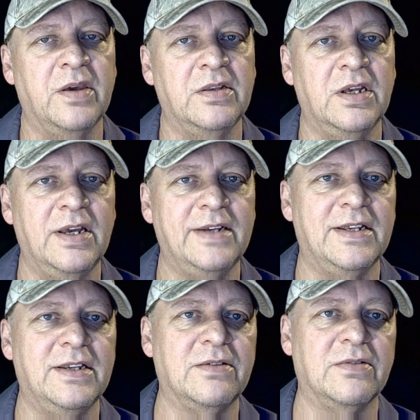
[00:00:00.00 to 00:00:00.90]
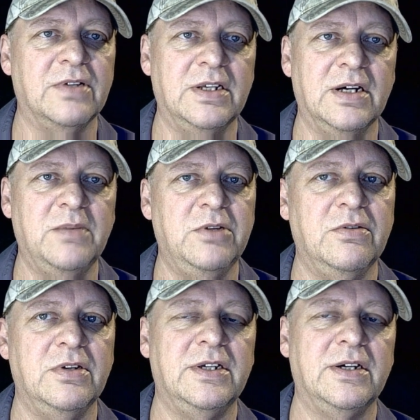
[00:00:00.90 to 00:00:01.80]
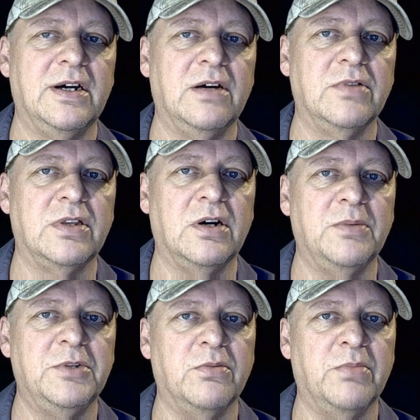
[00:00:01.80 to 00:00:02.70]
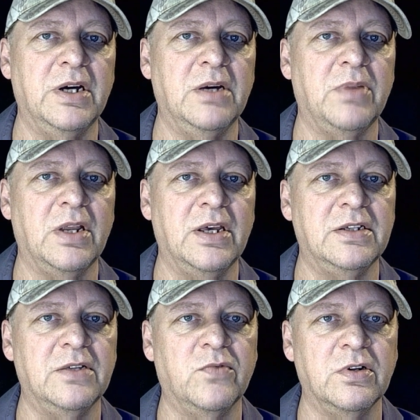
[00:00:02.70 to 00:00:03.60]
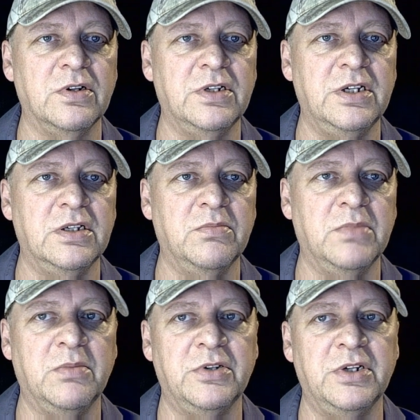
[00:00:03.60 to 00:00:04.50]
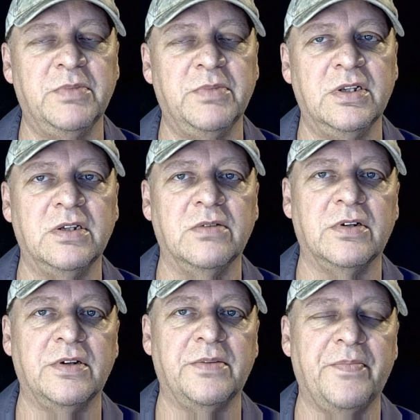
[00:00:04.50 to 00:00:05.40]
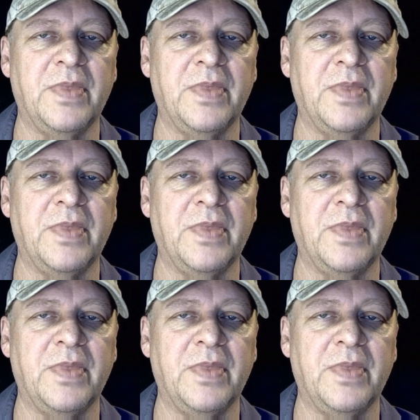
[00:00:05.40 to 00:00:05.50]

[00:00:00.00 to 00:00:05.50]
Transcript: They like to nickel and dime at checkout with optional buy-up plans and warranties, memberships, and so on.